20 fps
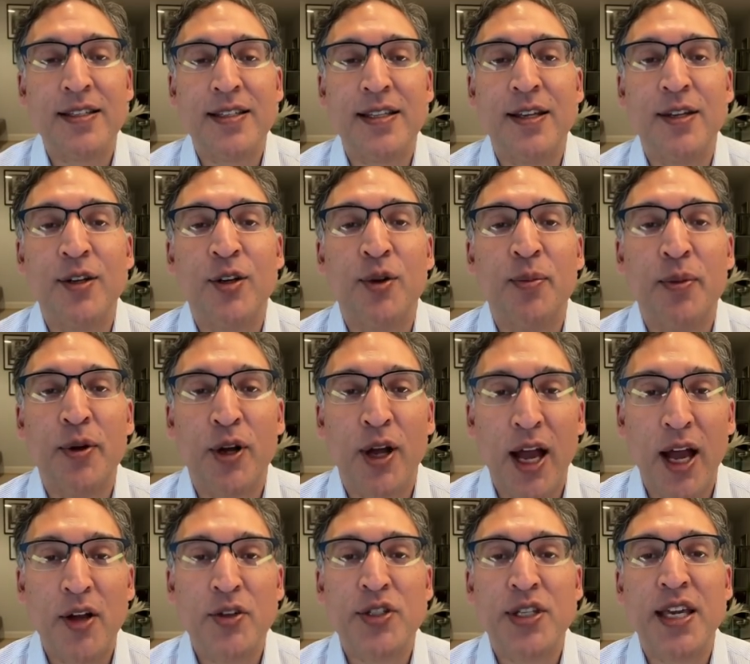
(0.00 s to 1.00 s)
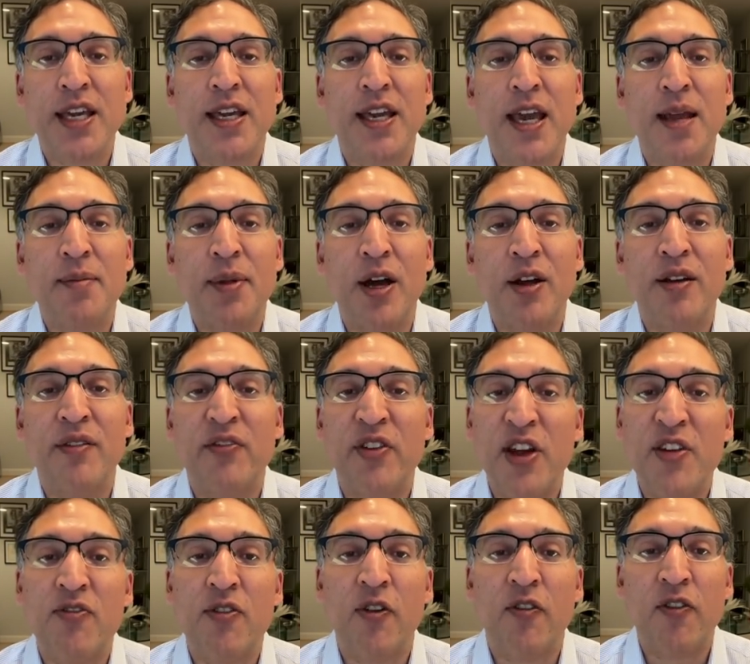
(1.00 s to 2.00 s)
Senator Murkowski came out in
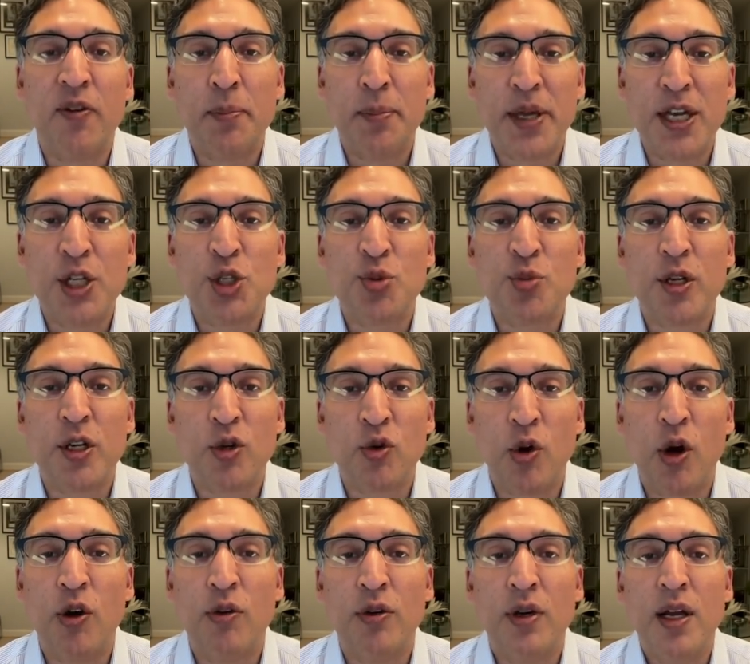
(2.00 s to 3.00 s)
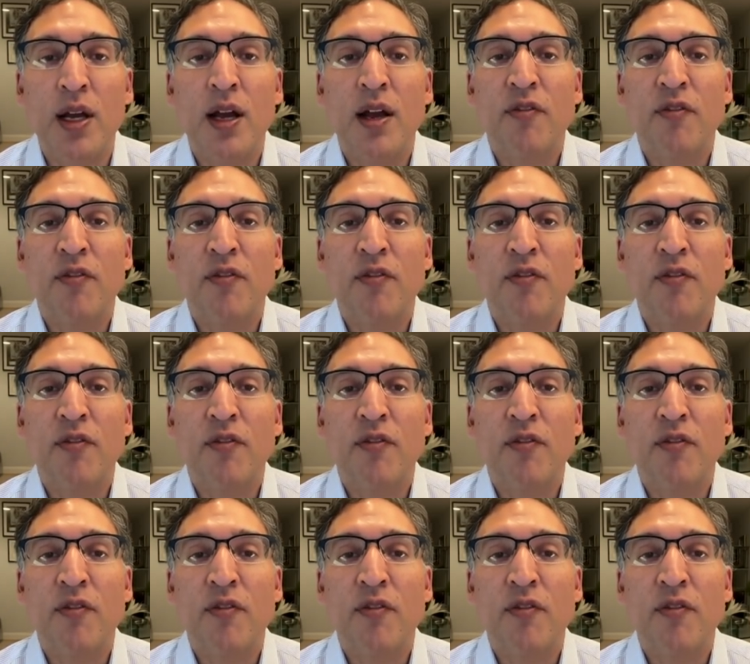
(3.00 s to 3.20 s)
favor of impeachment, quote,